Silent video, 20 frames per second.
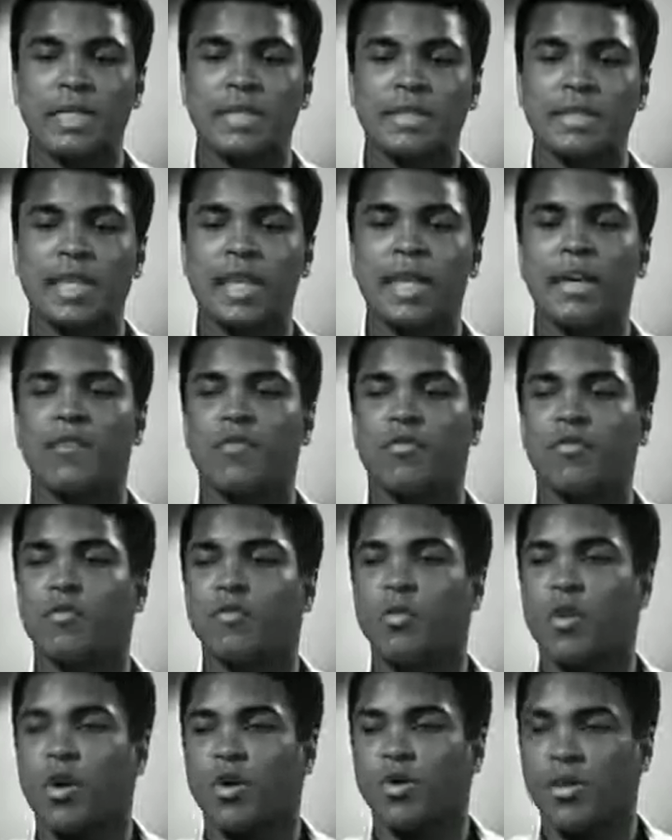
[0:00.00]
a singing group
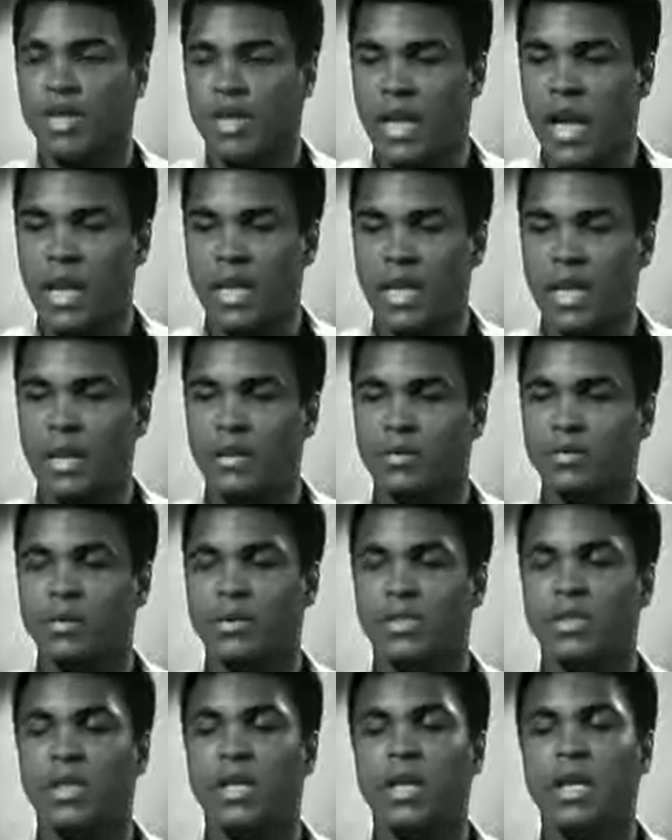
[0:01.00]
called the Knockouts, and
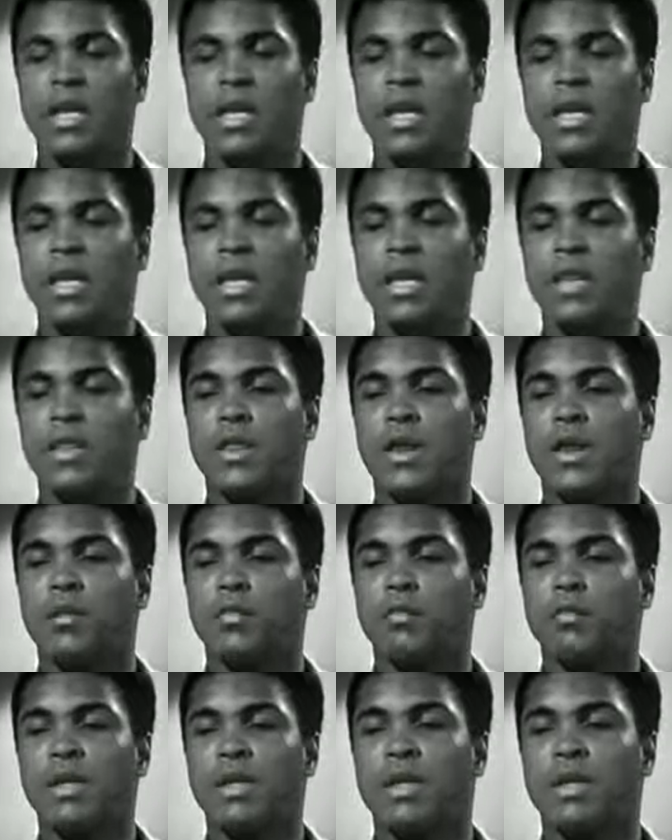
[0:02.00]
he thought
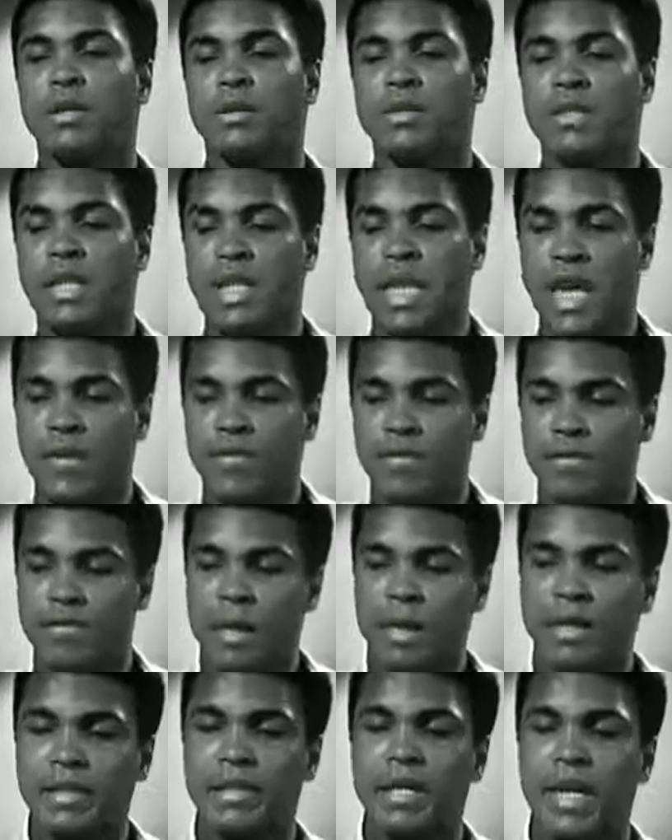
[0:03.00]
because they gave him my
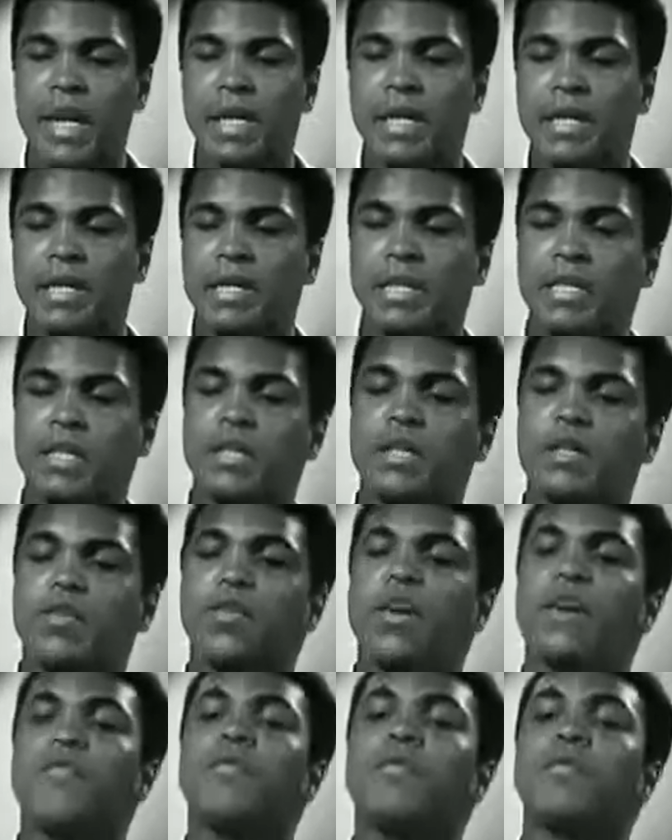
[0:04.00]
title, he could go
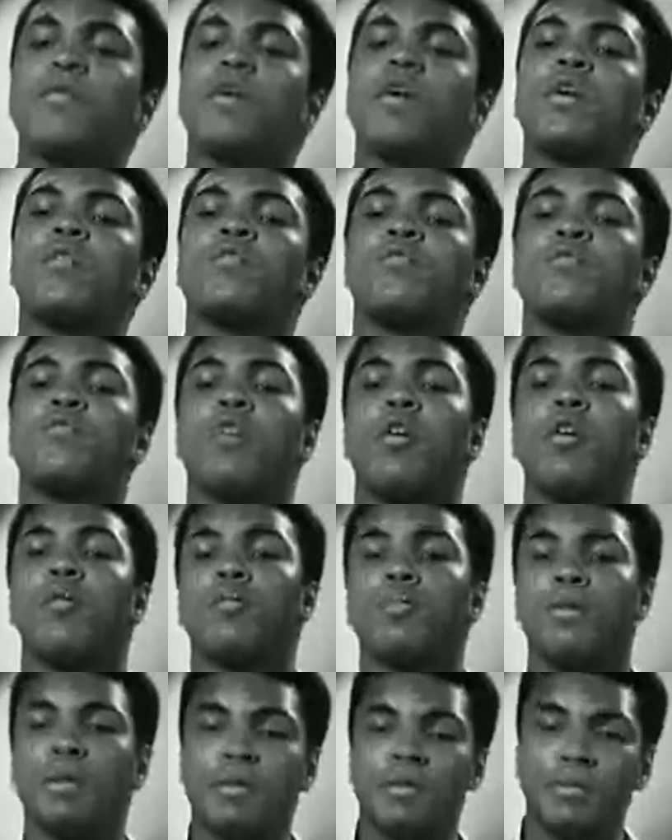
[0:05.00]
everywhere and draw
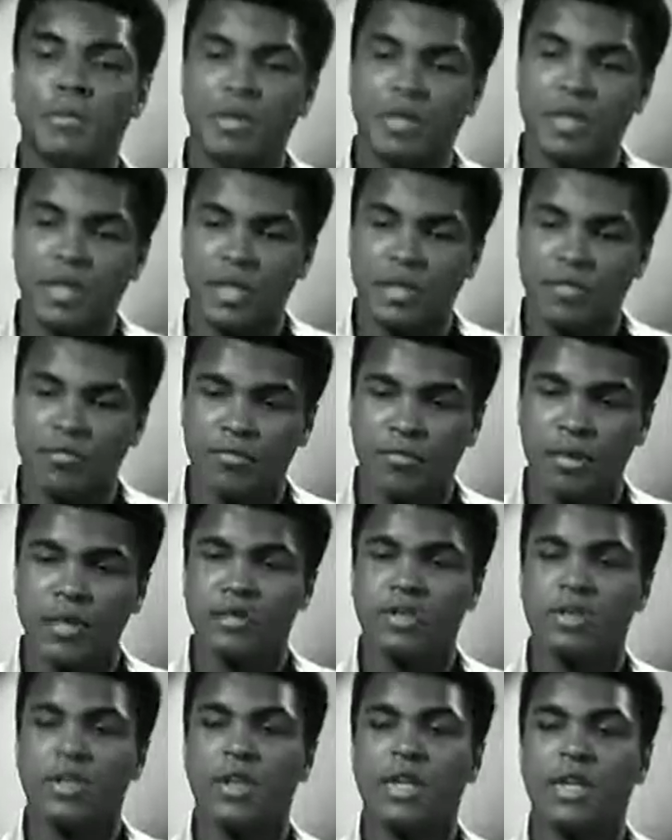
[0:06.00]
people and get rich.
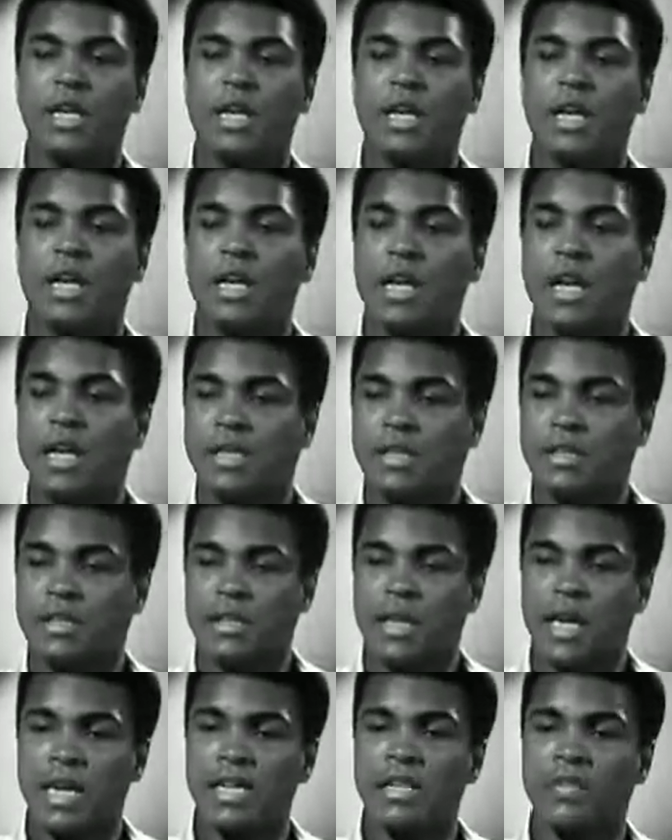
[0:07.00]
And I understand
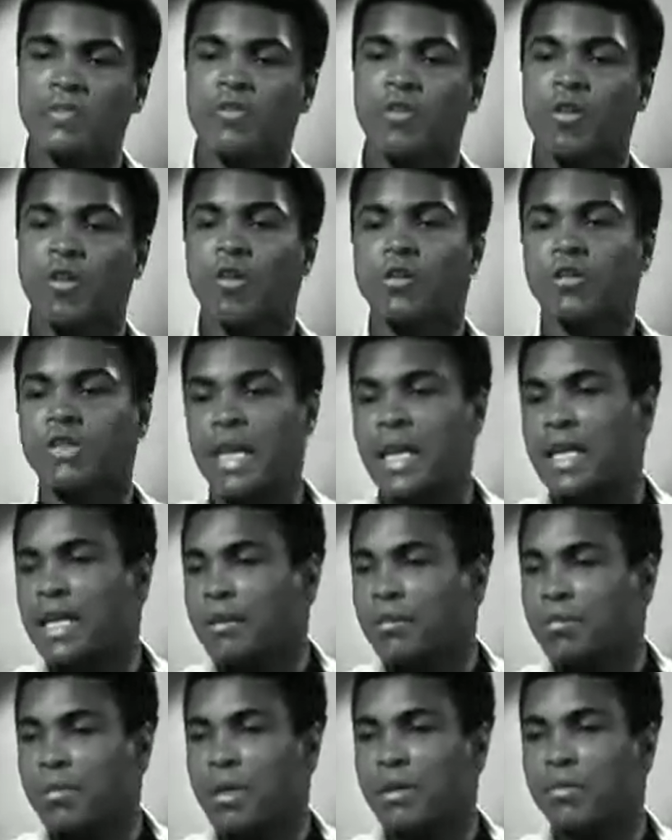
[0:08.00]
he draws 80
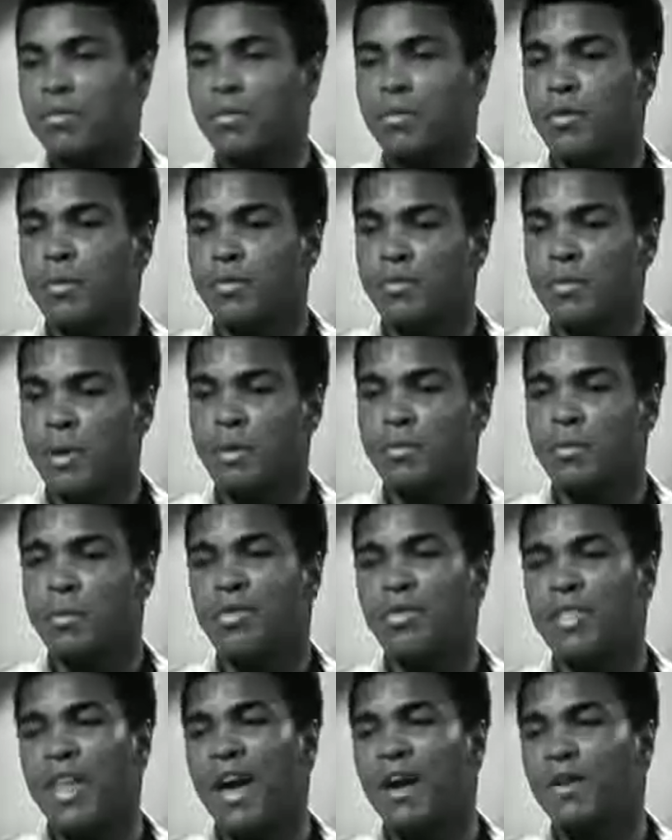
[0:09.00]
people or maybe
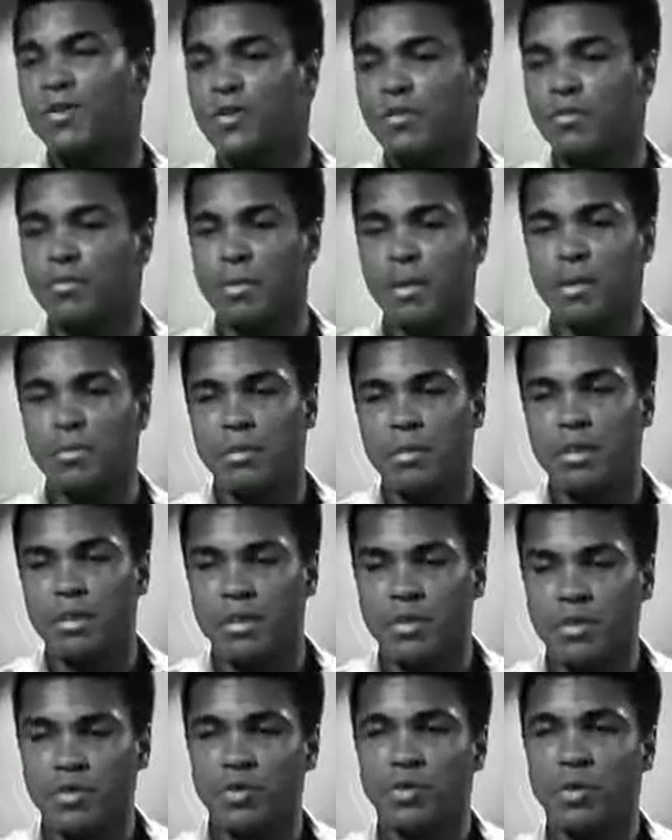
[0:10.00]
1,000 people in the
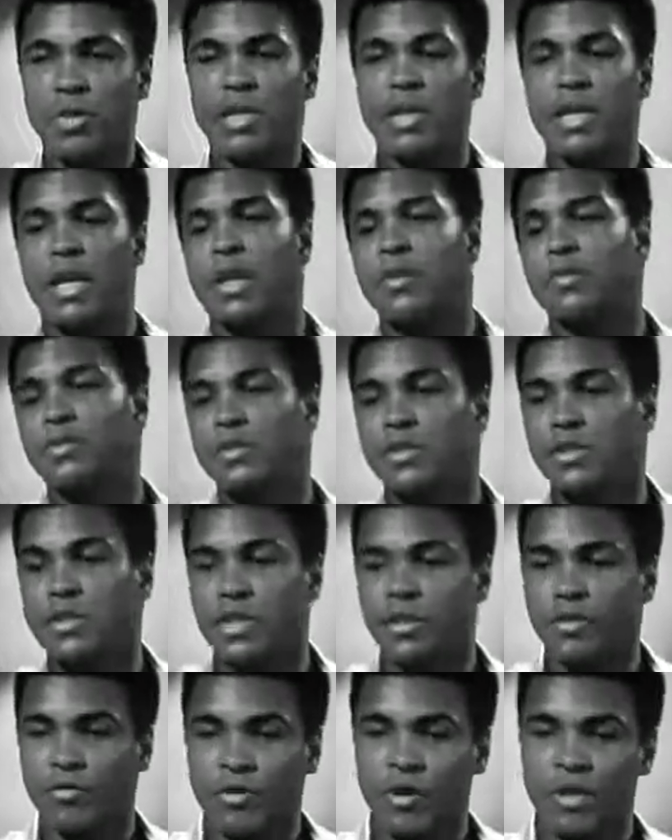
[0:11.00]
20,000-seat
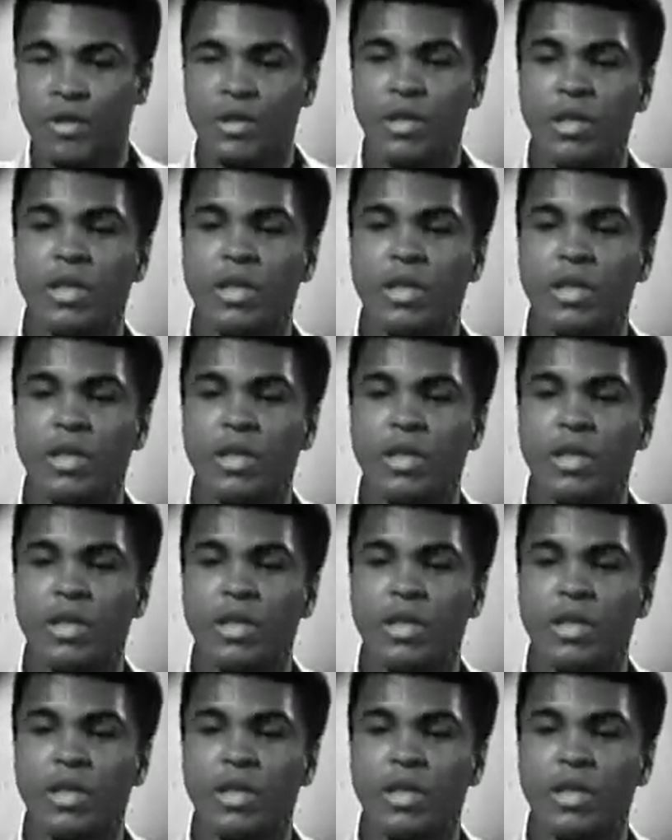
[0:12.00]
arena.